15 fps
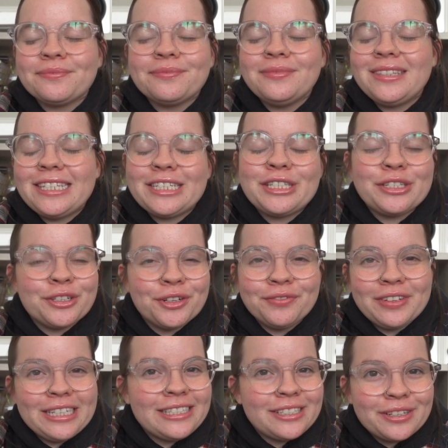
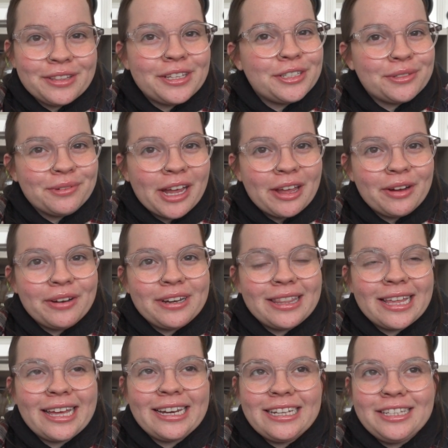disservice to this record
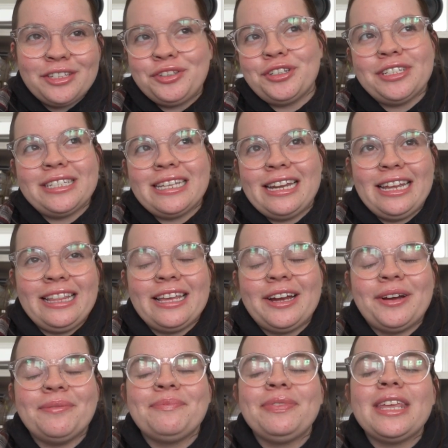that it's just sitting
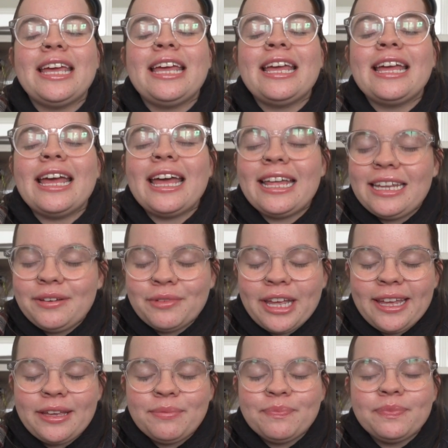there.
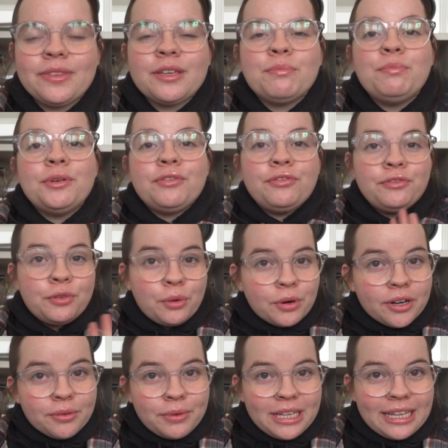Anyway,
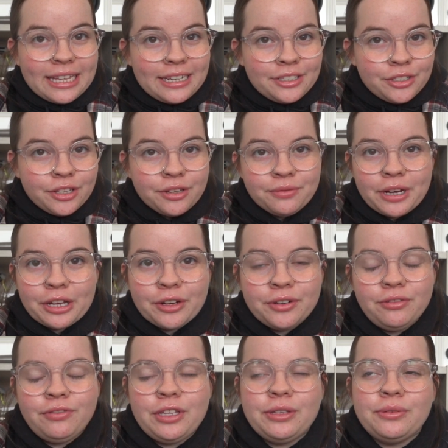before we get into the
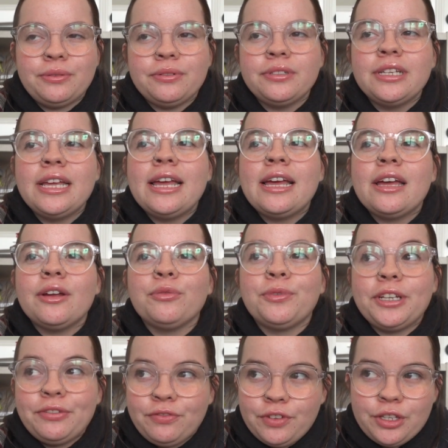record
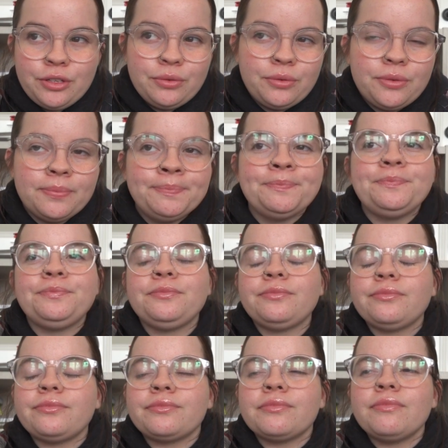review,
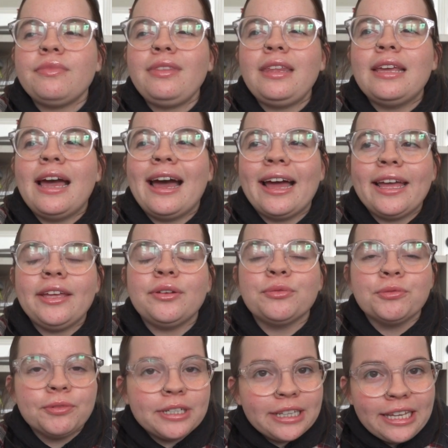I
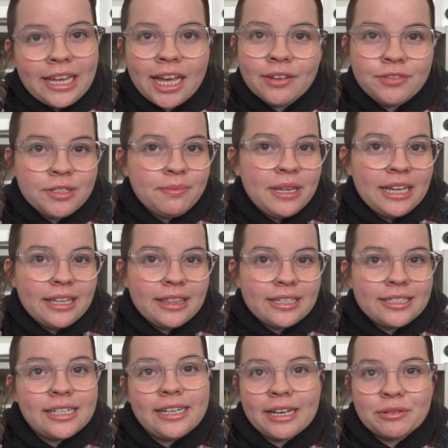really have to make
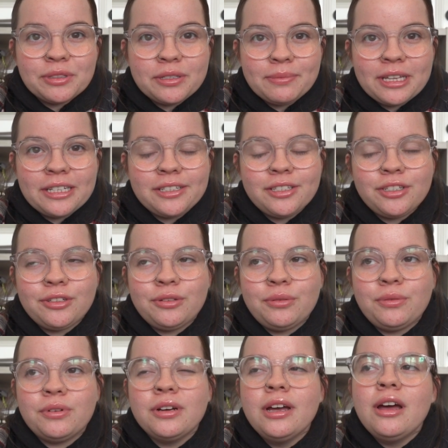this announcement
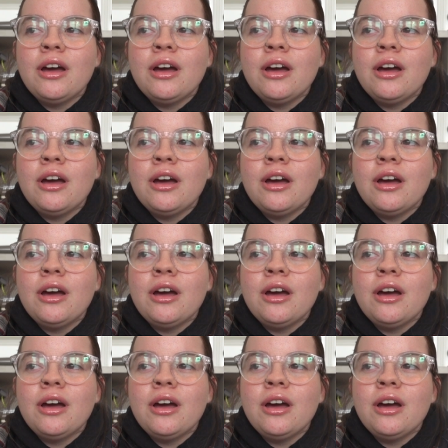to